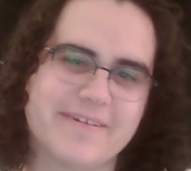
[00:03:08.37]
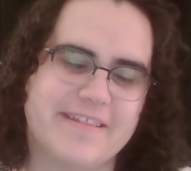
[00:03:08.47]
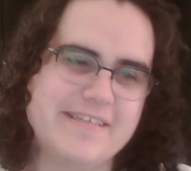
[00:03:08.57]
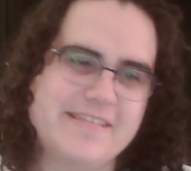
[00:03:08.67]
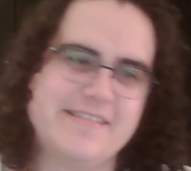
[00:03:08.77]

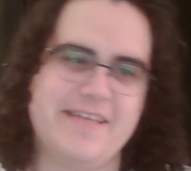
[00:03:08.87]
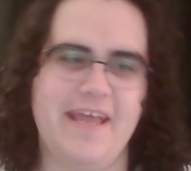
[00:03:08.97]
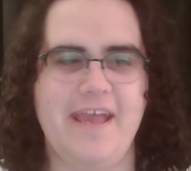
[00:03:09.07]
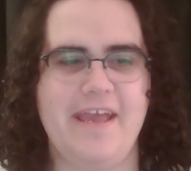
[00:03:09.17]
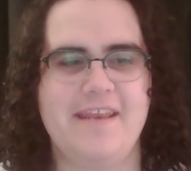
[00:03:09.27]
This
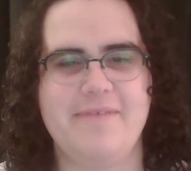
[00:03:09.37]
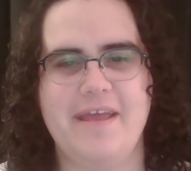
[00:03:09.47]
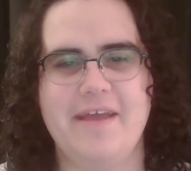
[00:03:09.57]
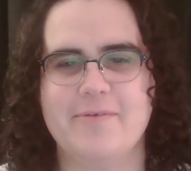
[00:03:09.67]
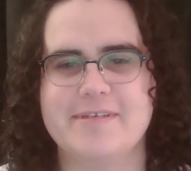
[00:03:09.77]

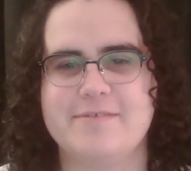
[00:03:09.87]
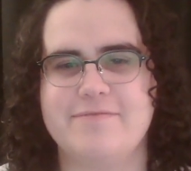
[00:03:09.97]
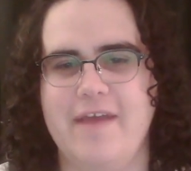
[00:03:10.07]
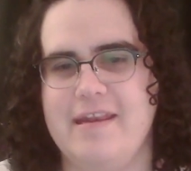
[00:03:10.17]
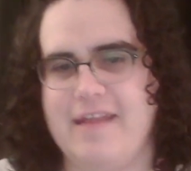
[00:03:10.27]
anime was
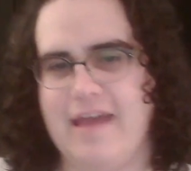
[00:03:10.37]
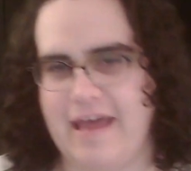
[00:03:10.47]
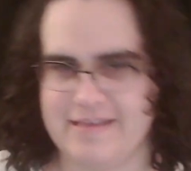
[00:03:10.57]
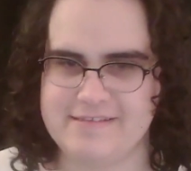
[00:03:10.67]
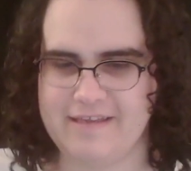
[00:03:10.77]

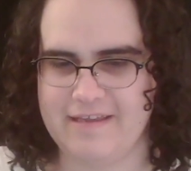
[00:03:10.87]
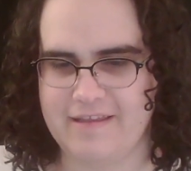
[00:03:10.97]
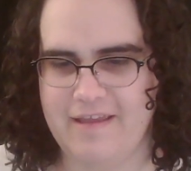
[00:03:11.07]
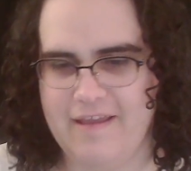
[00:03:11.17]
fantastic.